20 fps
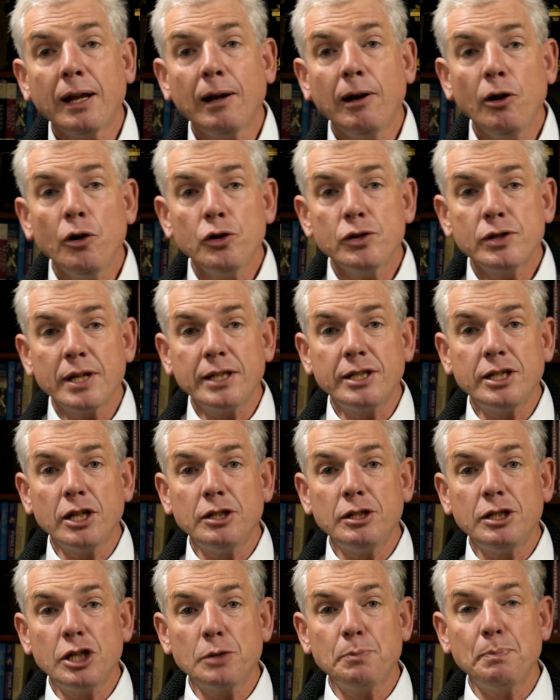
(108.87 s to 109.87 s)
clothes that
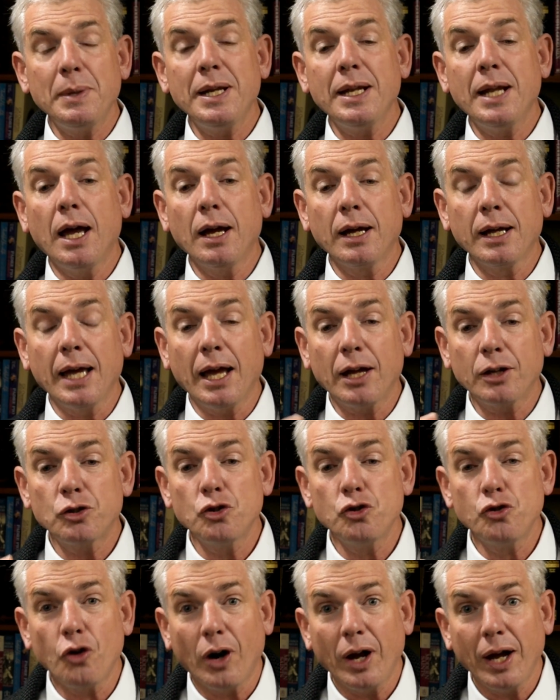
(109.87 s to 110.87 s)
had just been hung out to
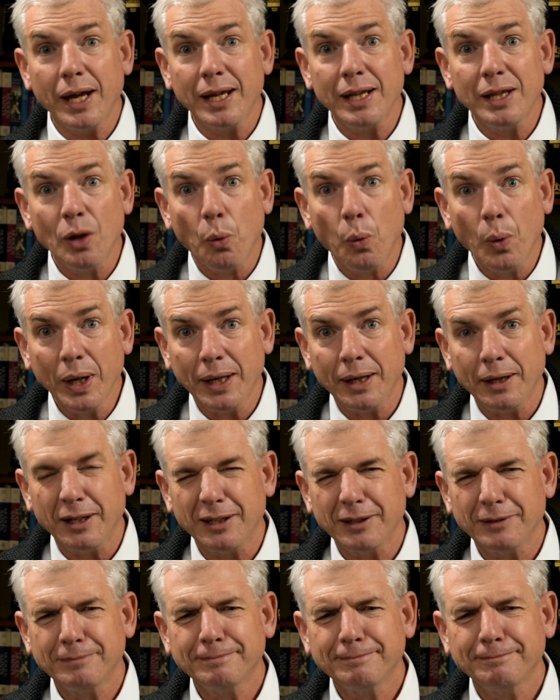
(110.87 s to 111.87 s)
dry in the wind.